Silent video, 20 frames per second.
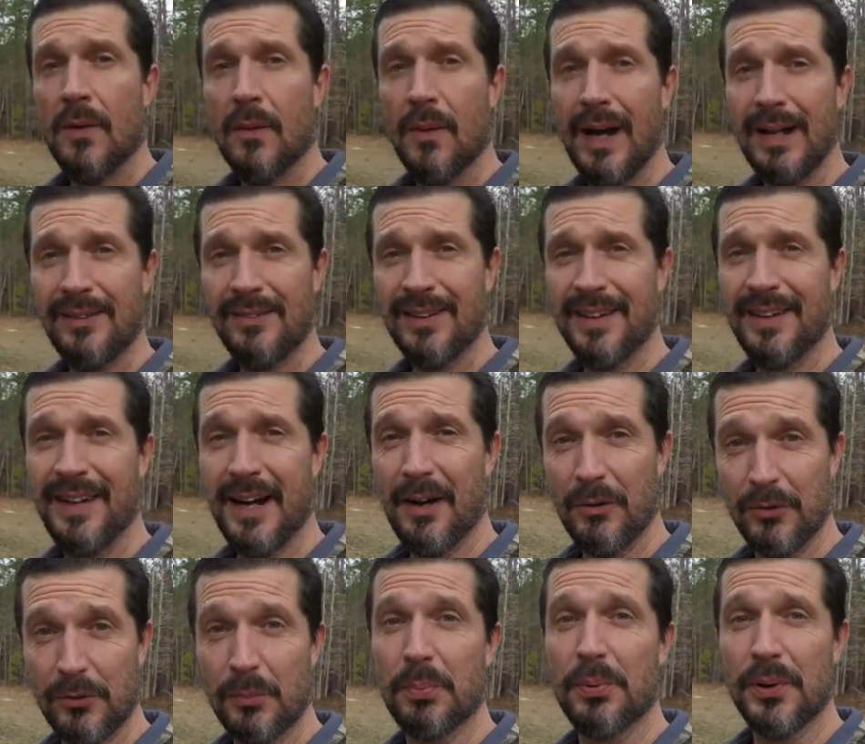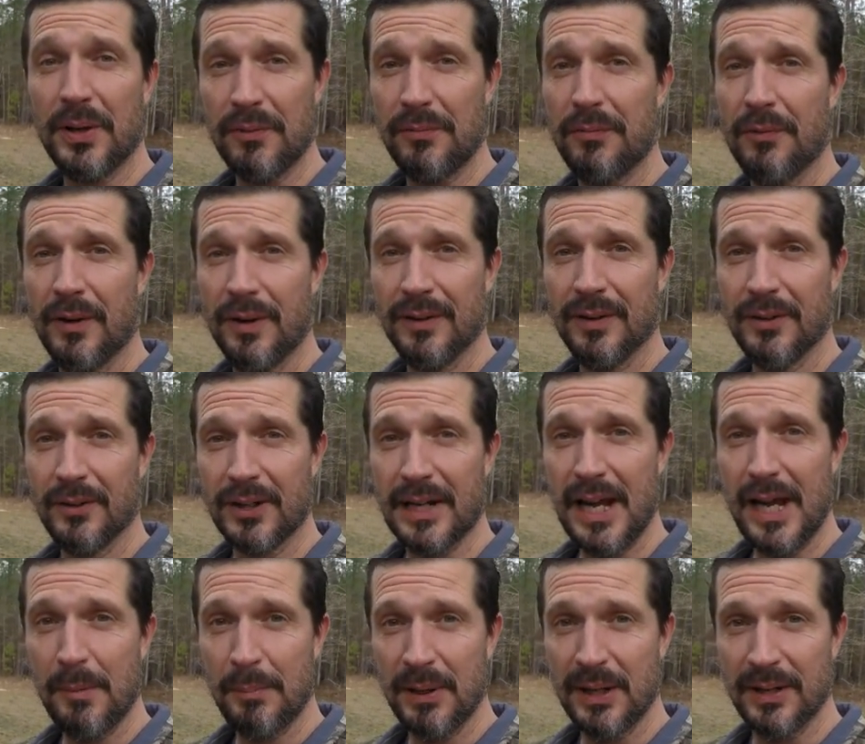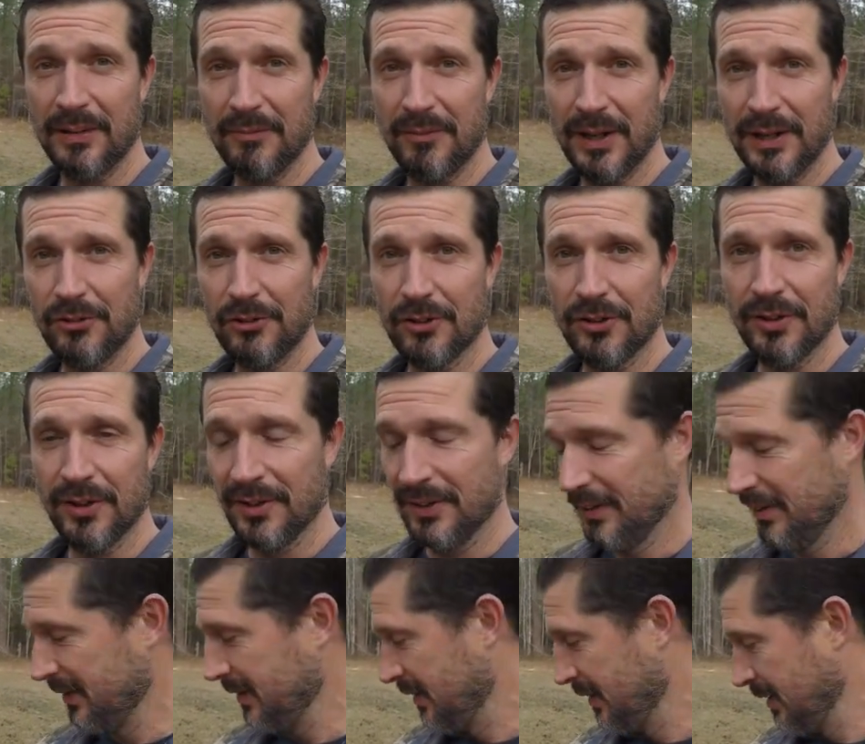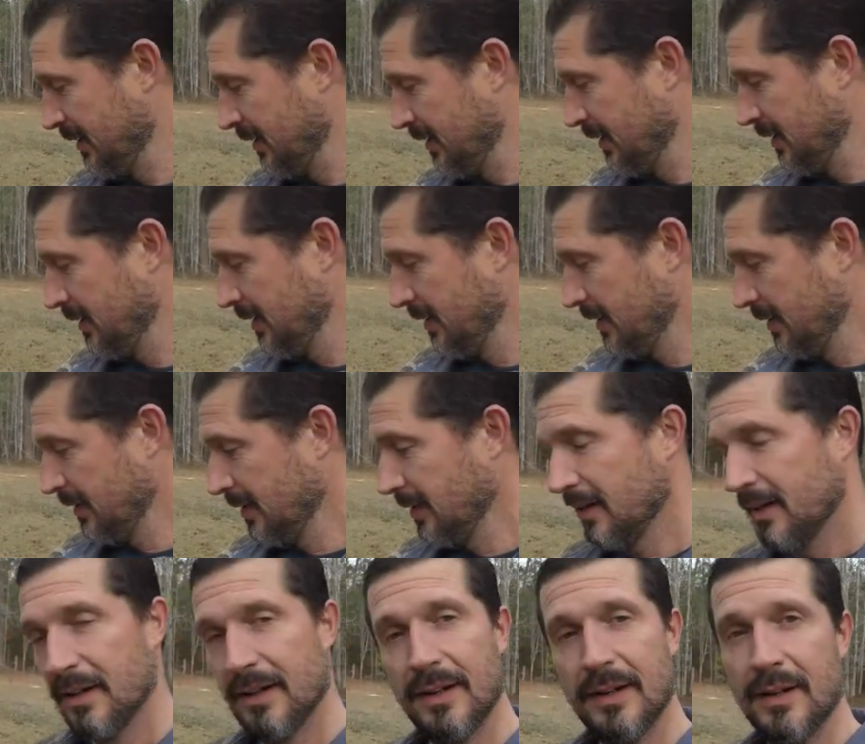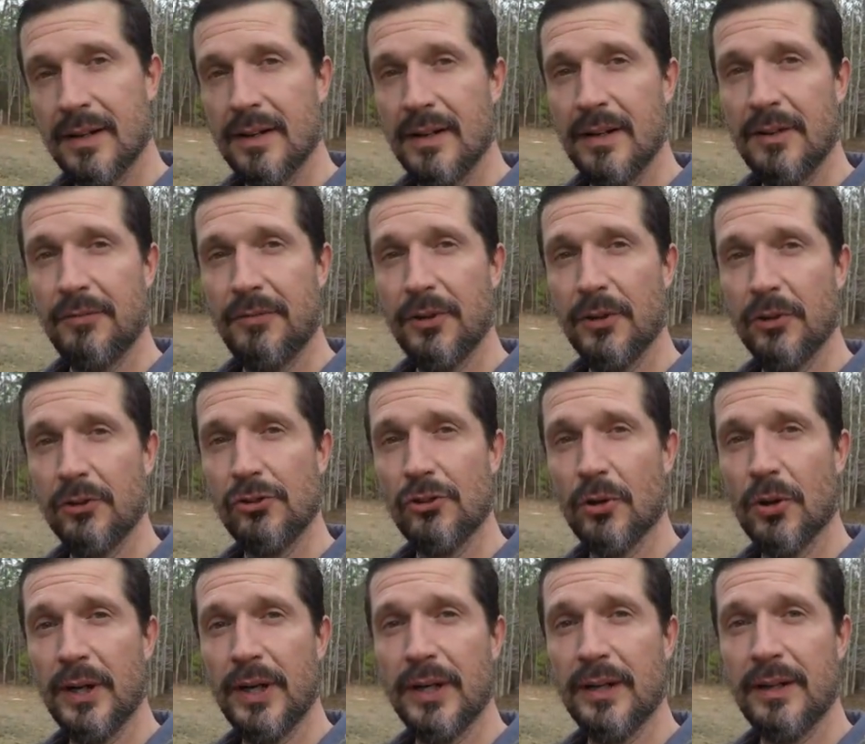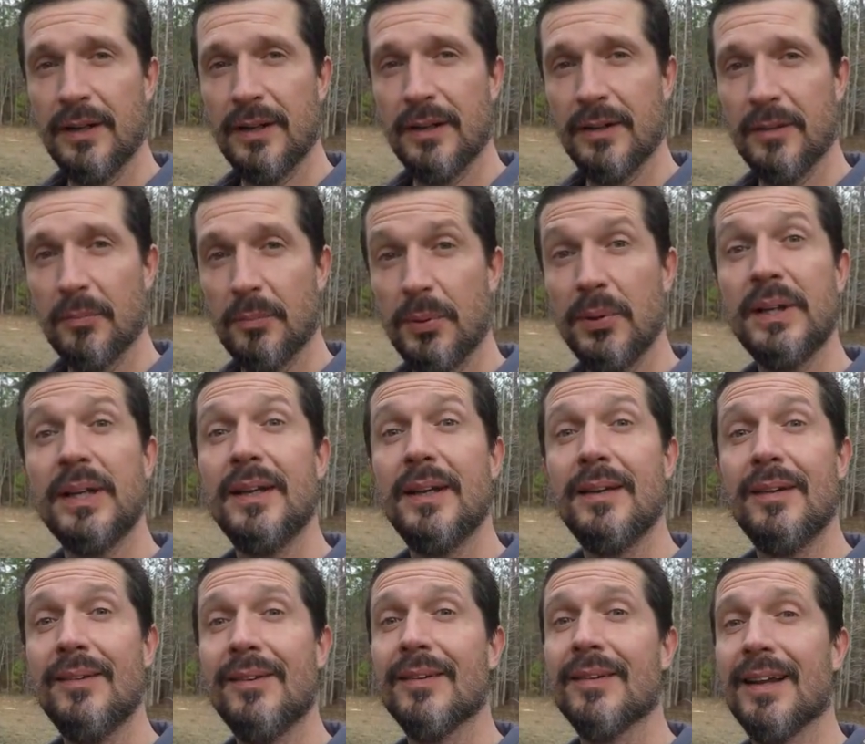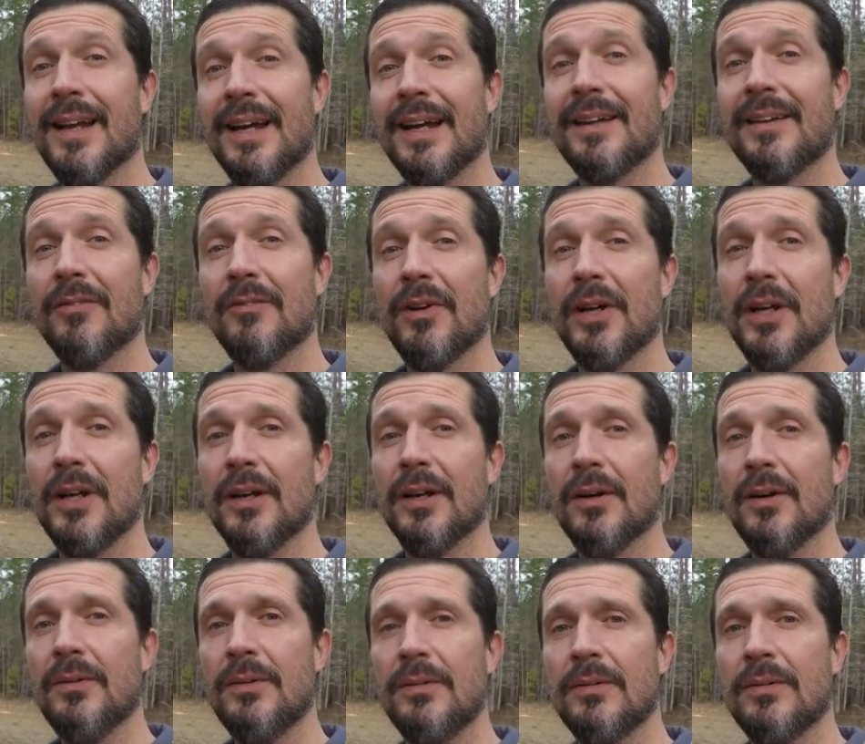I'd say that was a pretty fun little camping adventure. Mm -hmm. If you enjoyed it, please like the video.